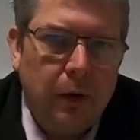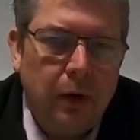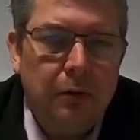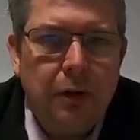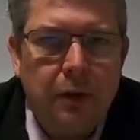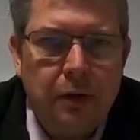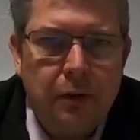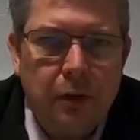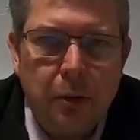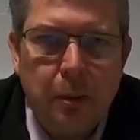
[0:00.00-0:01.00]
I've had
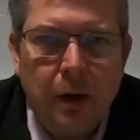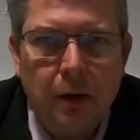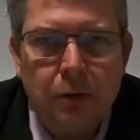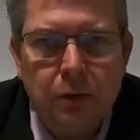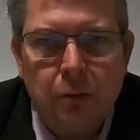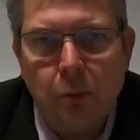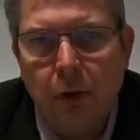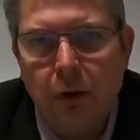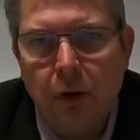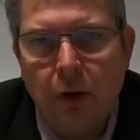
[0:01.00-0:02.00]
it in the past
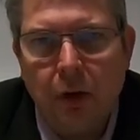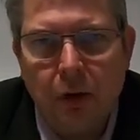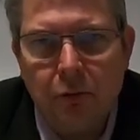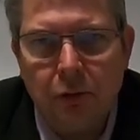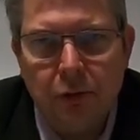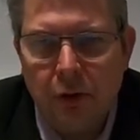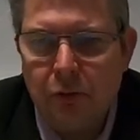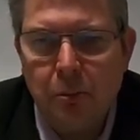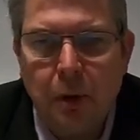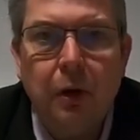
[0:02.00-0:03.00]
where I've
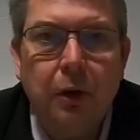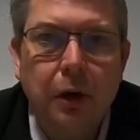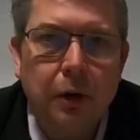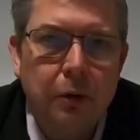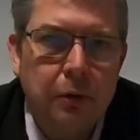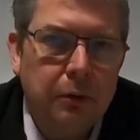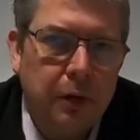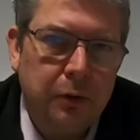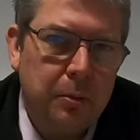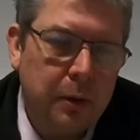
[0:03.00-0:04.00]
received a barcode.
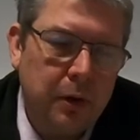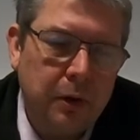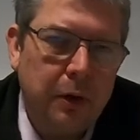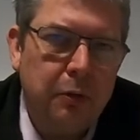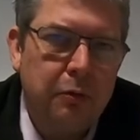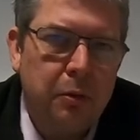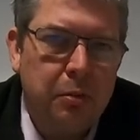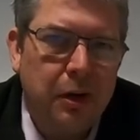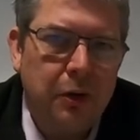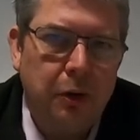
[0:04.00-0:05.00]
That's the barcode for a
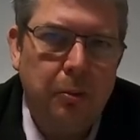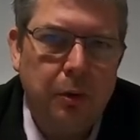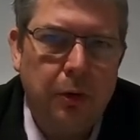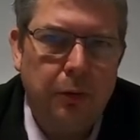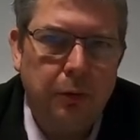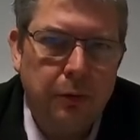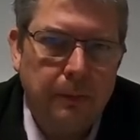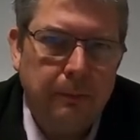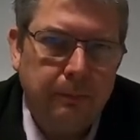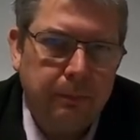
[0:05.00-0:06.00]
brand new product.
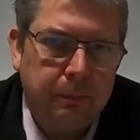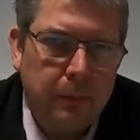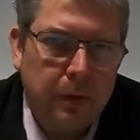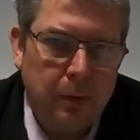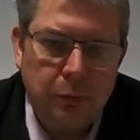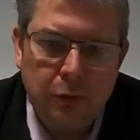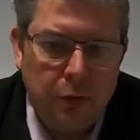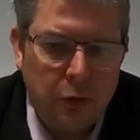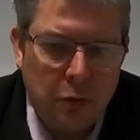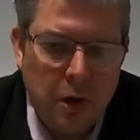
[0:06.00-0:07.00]

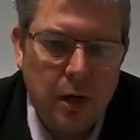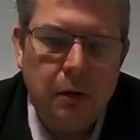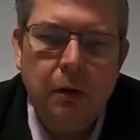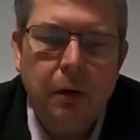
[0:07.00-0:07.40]
Absolutely great.